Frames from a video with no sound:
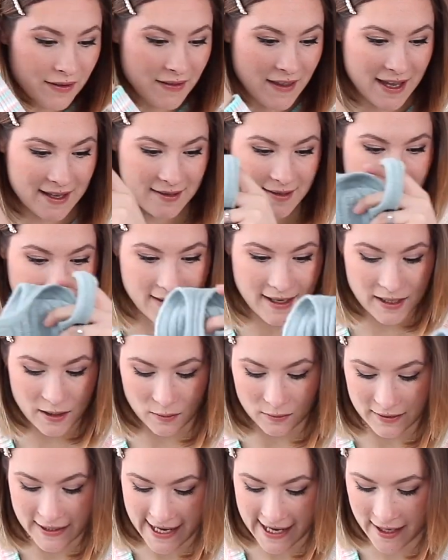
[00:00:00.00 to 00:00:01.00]
with this, and then
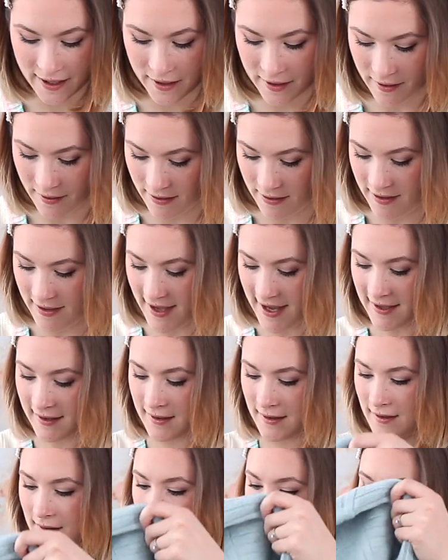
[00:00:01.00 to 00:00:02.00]
you layer
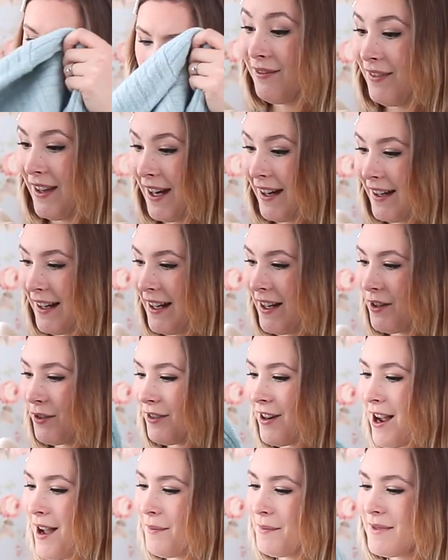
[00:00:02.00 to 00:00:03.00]
this very
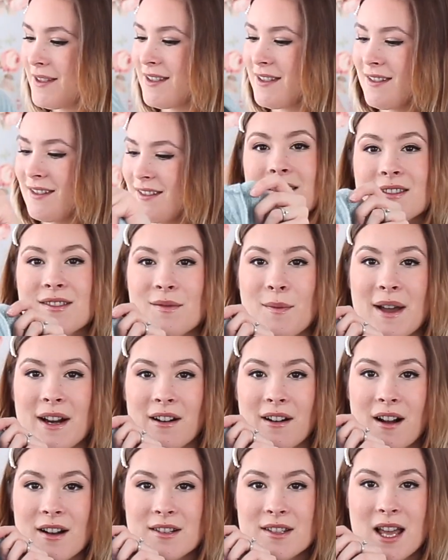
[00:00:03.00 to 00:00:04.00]
cropped
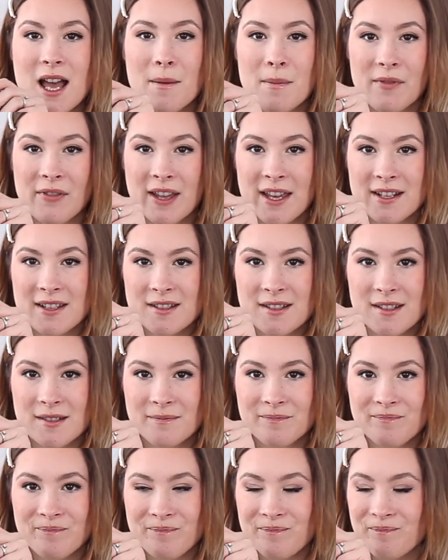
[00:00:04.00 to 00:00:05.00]
sweater on top of it.